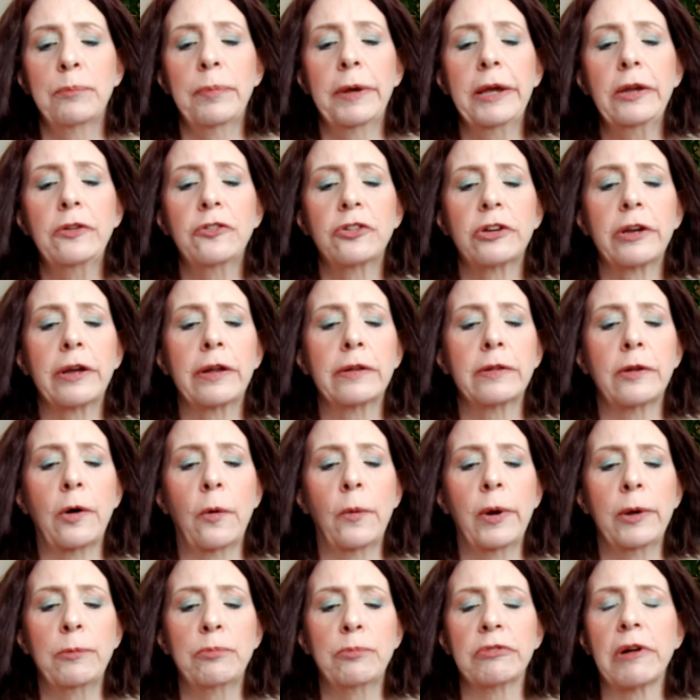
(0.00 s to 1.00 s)
peachy
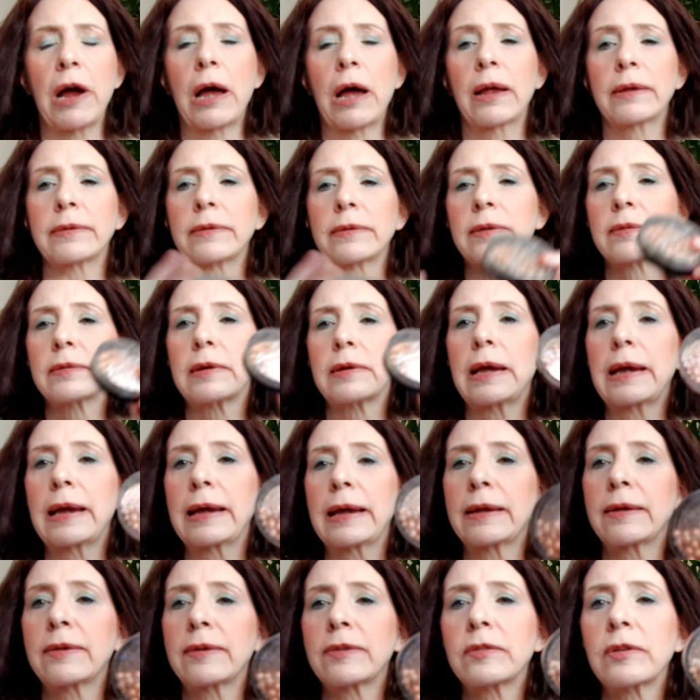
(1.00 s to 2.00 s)
glowy bronze
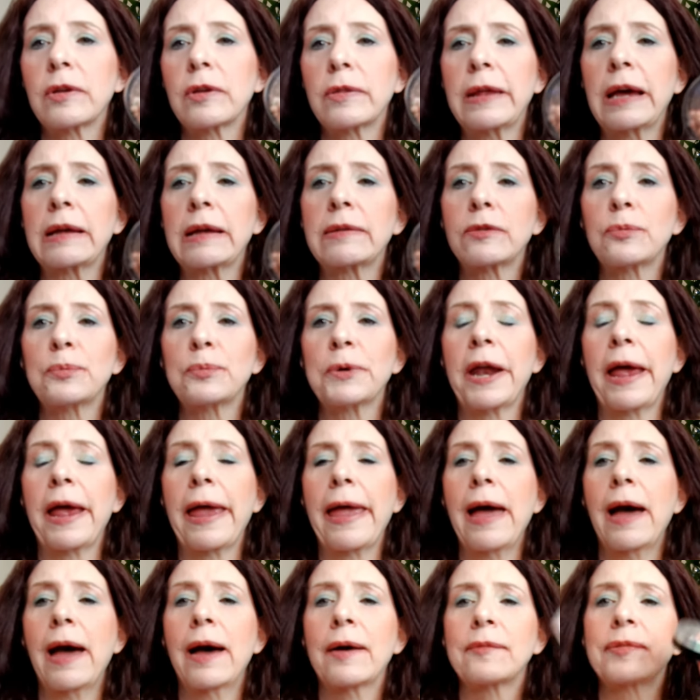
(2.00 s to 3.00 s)
and so that's what I
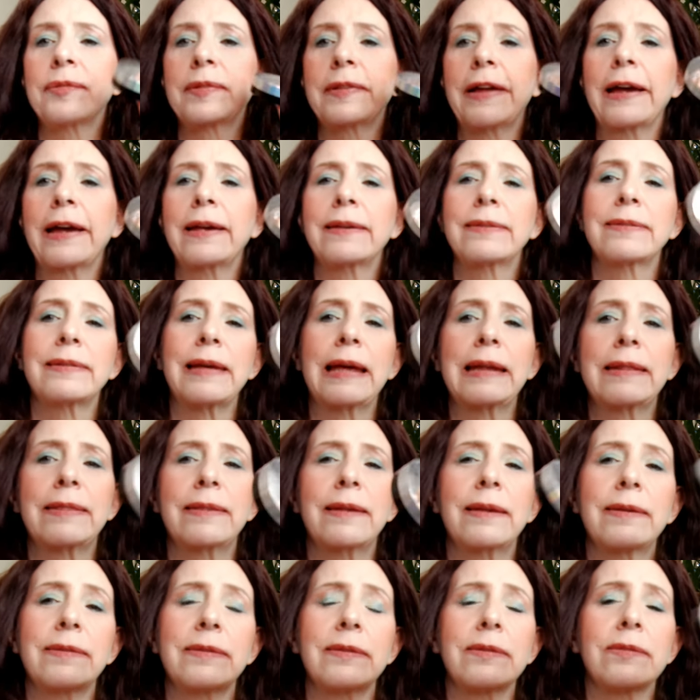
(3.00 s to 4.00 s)
have. Like I said,
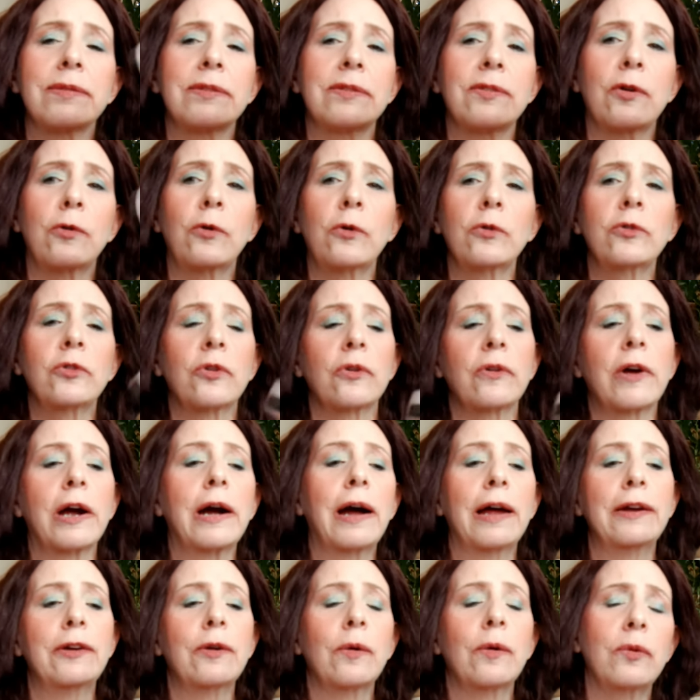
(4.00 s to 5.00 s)
this is older.
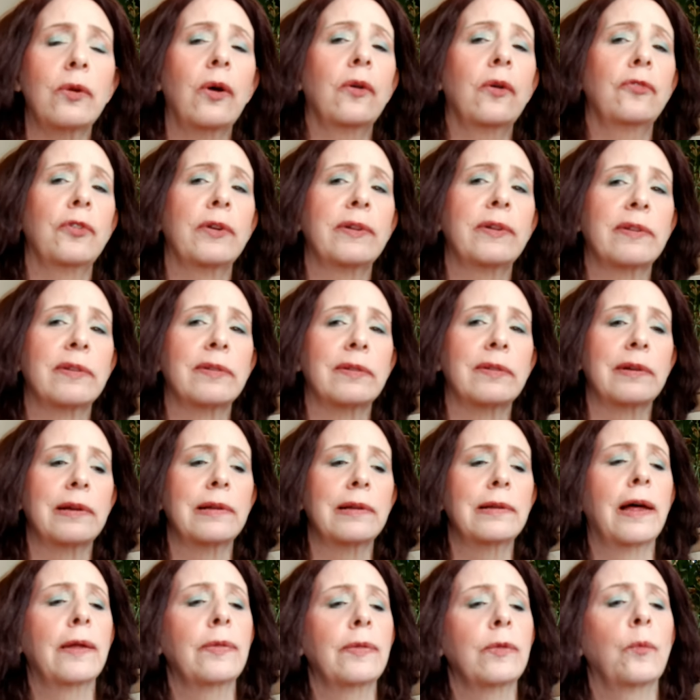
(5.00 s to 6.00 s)
I don't know if it's
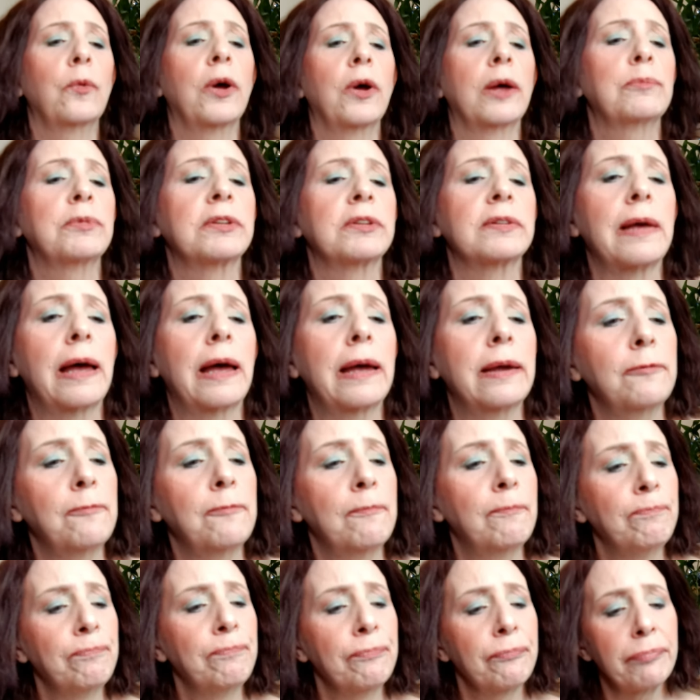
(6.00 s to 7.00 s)
still on the website.
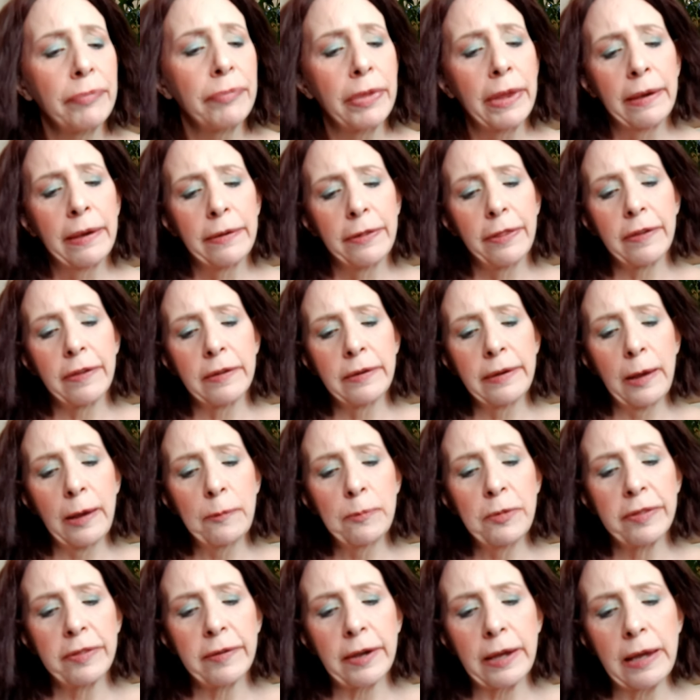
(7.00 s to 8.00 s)
The
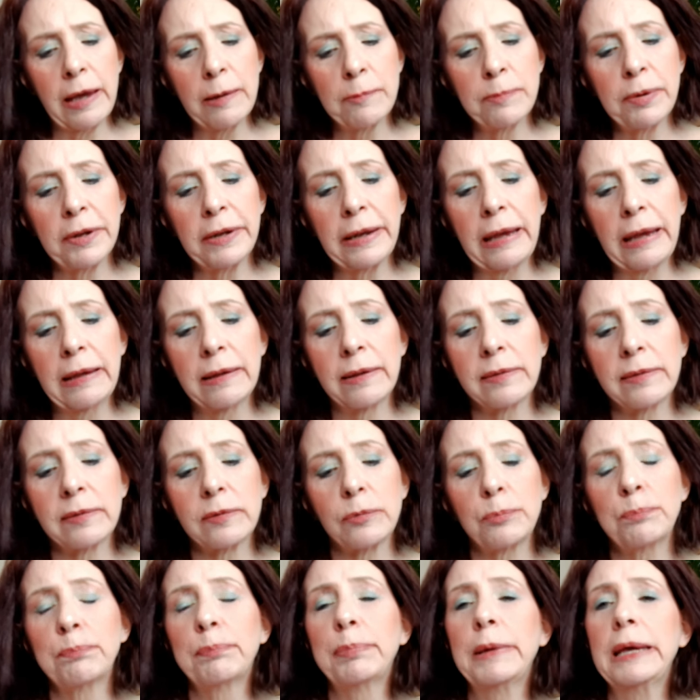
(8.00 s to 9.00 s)
name of the company
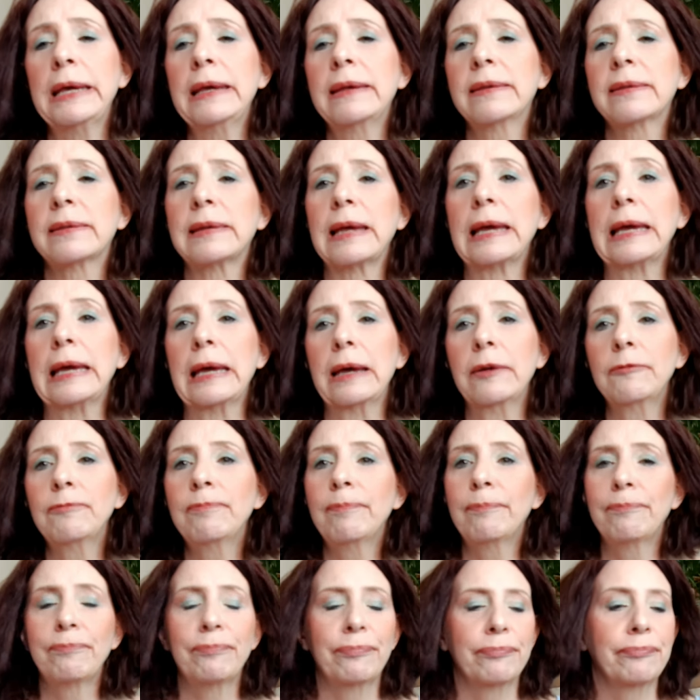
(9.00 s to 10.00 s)
is BC.
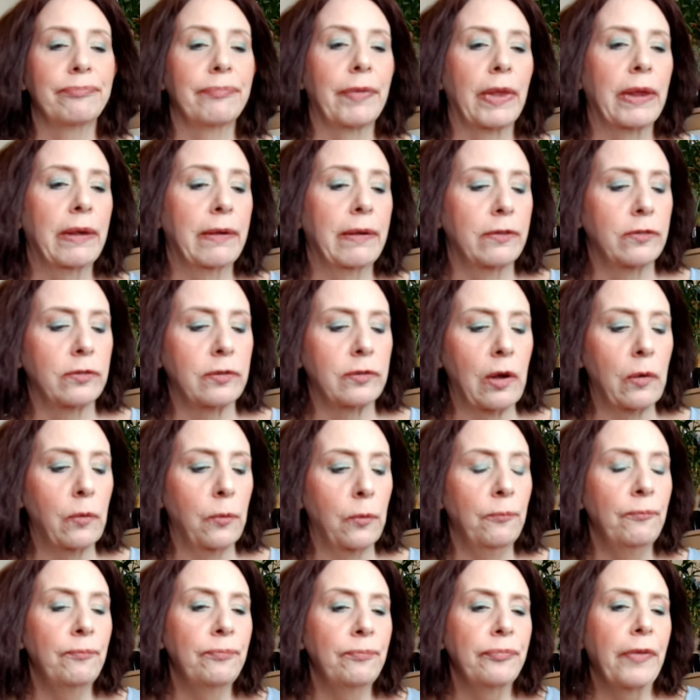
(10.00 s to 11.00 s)

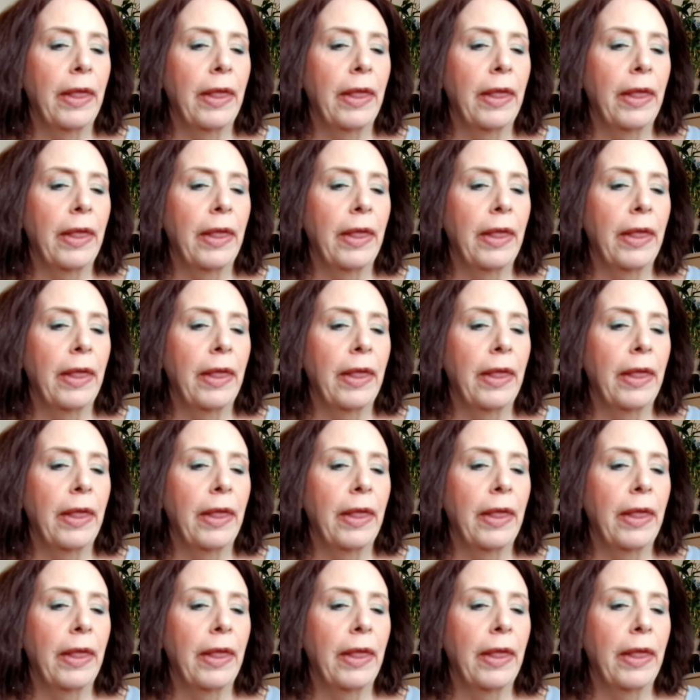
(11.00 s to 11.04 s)
So